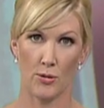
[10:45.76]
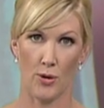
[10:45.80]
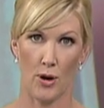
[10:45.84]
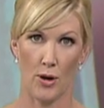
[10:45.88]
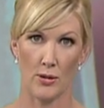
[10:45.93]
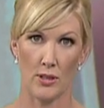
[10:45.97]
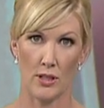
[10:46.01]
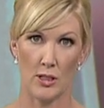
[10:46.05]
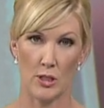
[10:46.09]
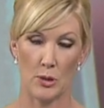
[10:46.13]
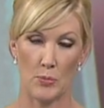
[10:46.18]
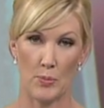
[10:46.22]

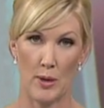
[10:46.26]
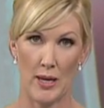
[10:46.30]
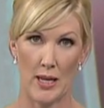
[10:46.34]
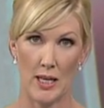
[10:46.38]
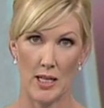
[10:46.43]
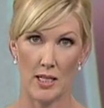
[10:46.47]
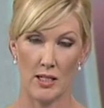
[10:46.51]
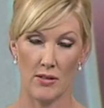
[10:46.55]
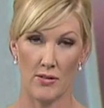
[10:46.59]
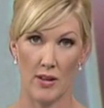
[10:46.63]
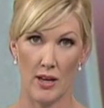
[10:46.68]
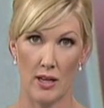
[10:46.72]
grown at the
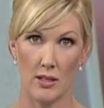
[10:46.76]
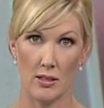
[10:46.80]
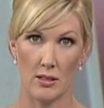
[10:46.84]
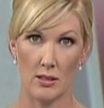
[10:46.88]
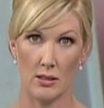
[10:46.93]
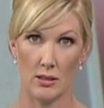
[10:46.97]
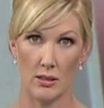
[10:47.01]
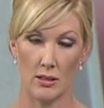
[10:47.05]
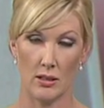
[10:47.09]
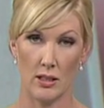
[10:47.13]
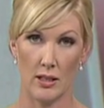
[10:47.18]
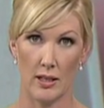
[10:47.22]
speed that
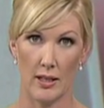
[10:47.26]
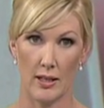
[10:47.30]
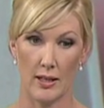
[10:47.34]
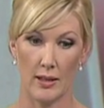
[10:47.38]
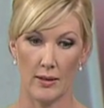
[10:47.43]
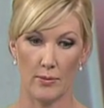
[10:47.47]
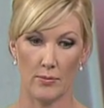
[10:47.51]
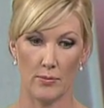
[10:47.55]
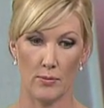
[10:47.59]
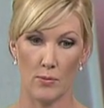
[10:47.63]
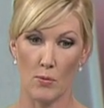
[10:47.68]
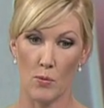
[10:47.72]

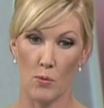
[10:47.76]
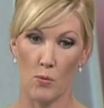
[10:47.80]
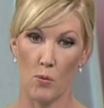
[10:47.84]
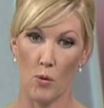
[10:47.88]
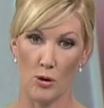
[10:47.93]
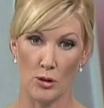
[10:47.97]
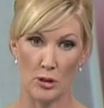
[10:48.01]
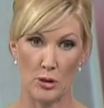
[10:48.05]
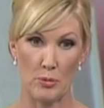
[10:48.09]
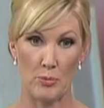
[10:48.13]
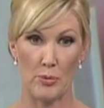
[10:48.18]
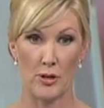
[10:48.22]

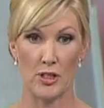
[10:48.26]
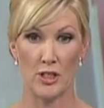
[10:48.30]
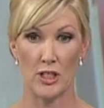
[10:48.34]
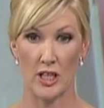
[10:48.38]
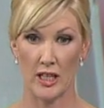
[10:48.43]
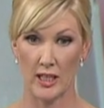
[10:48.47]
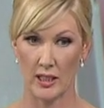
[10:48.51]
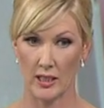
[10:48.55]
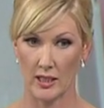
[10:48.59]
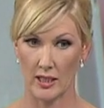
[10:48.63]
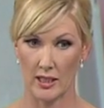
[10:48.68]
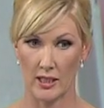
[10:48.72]
was
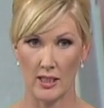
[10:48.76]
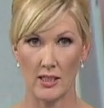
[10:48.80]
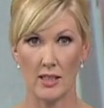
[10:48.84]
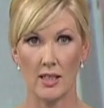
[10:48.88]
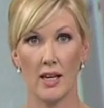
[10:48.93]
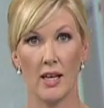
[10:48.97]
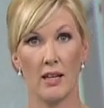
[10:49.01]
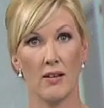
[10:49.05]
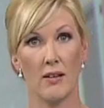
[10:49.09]
predicted,